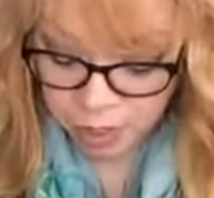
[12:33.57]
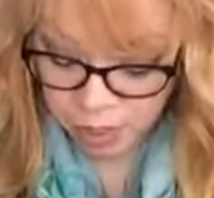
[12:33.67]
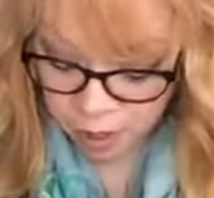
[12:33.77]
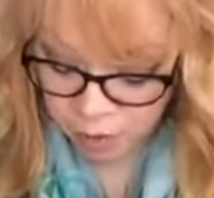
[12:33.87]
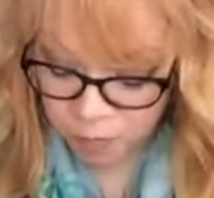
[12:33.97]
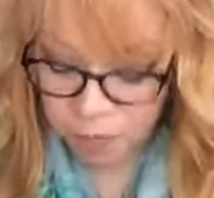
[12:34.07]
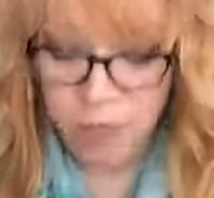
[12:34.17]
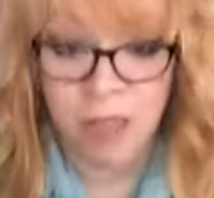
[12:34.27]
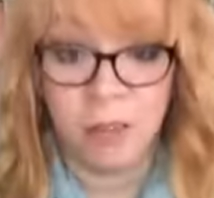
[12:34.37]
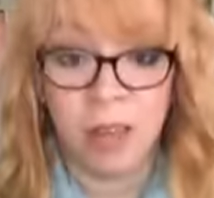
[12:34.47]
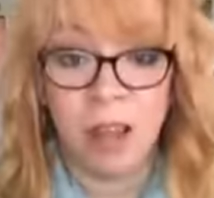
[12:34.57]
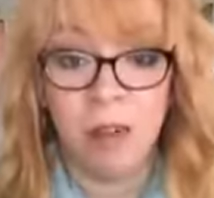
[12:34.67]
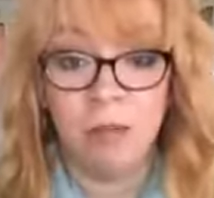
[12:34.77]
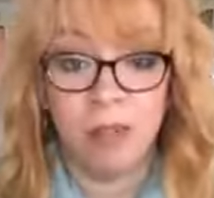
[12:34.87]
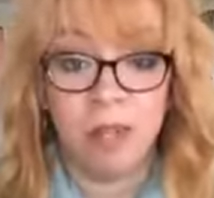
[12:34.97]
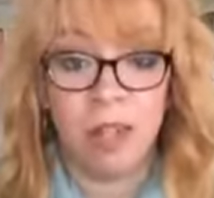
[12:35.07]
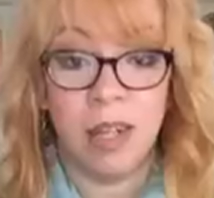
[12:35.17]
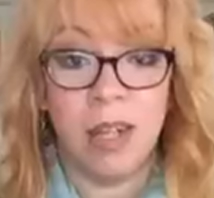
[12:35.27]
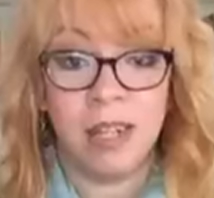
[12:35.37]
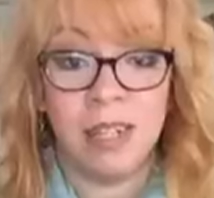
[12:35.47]
So there we go.
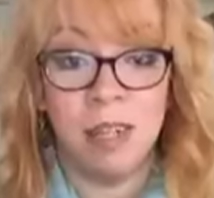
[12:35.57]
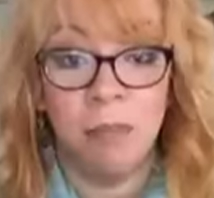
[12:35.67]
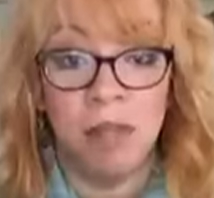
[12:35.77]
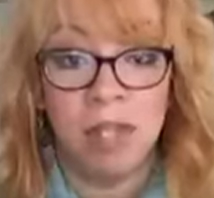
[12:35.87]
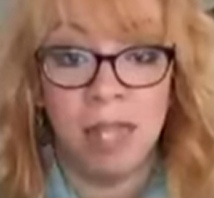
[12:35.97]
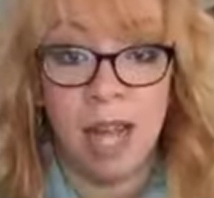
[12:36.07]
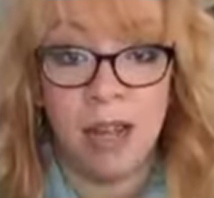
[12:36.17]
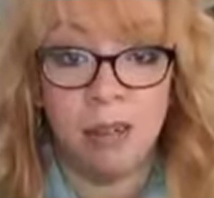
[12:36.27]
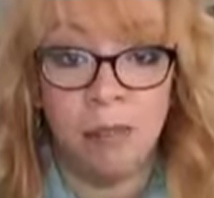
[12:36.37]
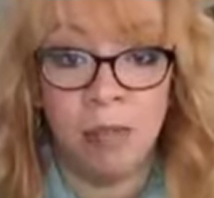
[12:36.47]
Simple as that.